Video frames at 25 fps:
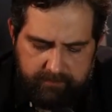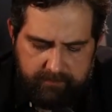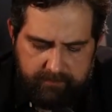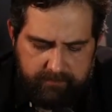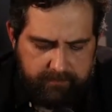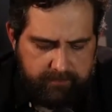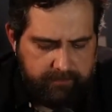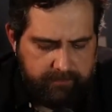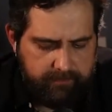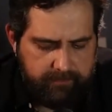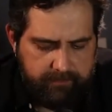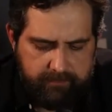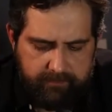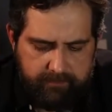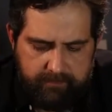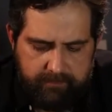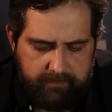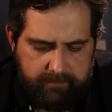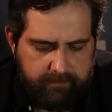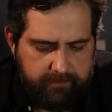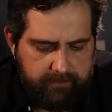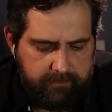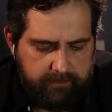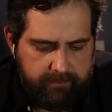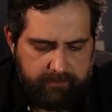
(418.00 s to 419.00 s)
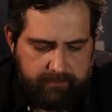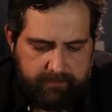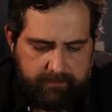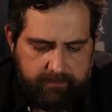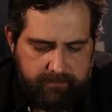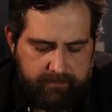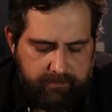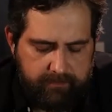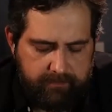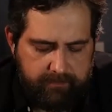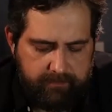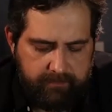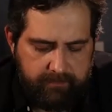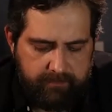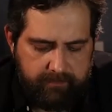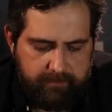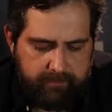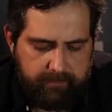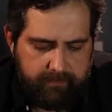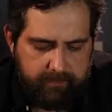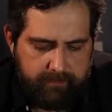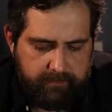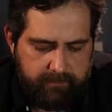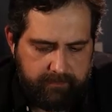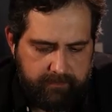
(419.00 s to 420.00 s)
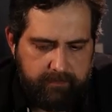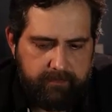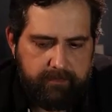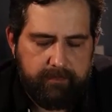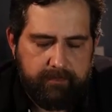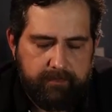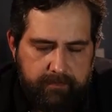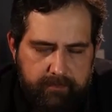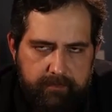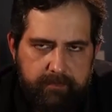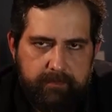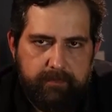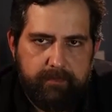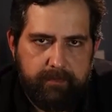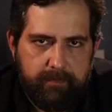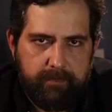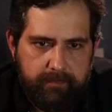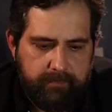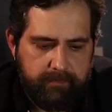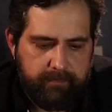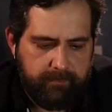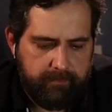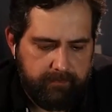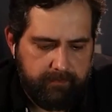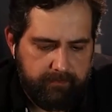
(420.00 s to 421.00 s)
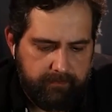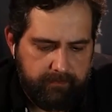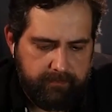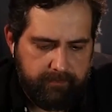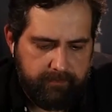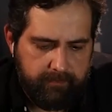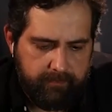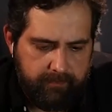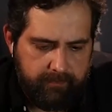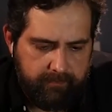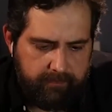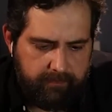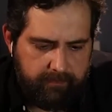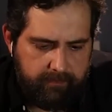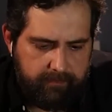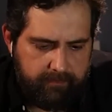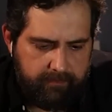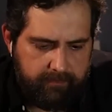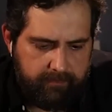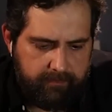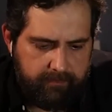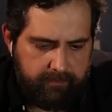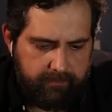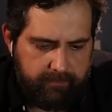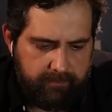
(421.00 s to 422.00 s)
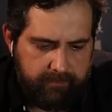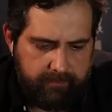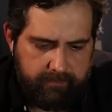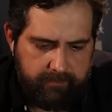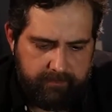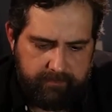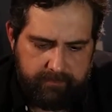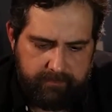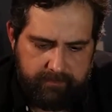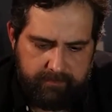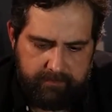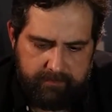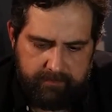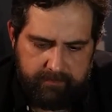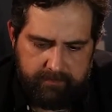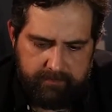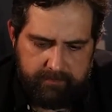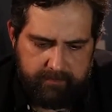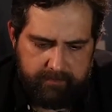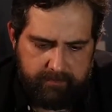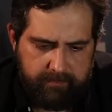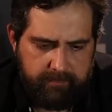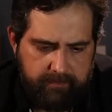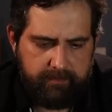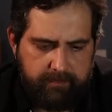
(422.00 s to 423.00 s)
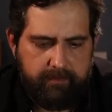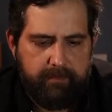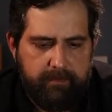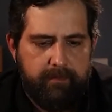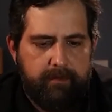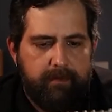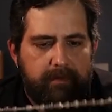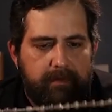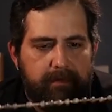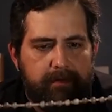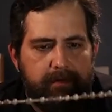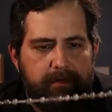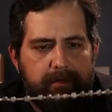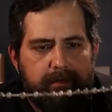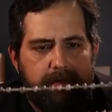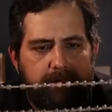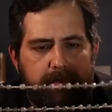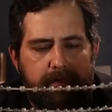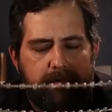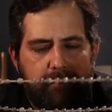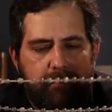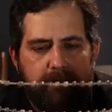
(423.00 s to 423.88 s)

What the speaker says: This person isn't speaking.